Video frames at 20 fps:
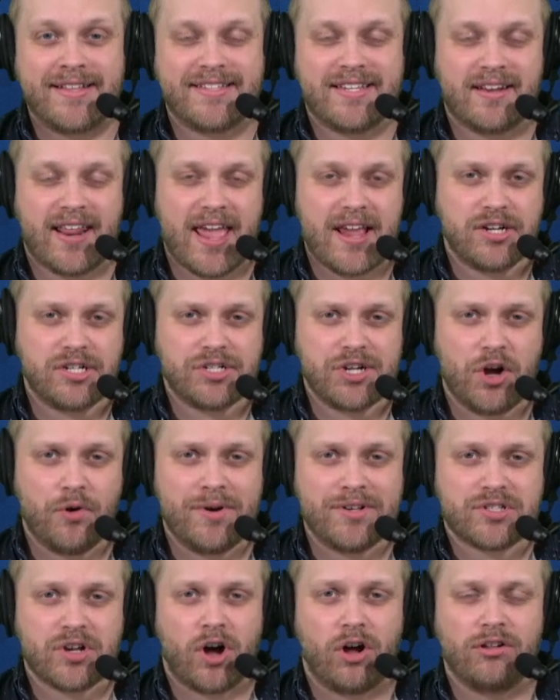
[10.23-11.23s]
Today's
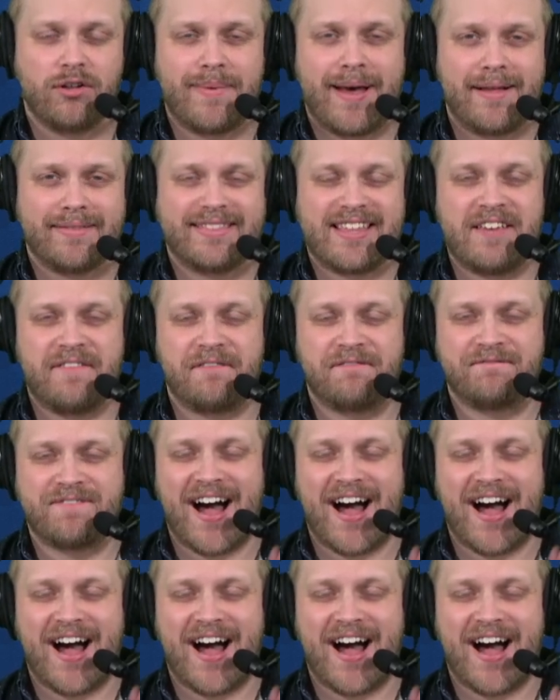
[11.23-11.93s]
show is all about the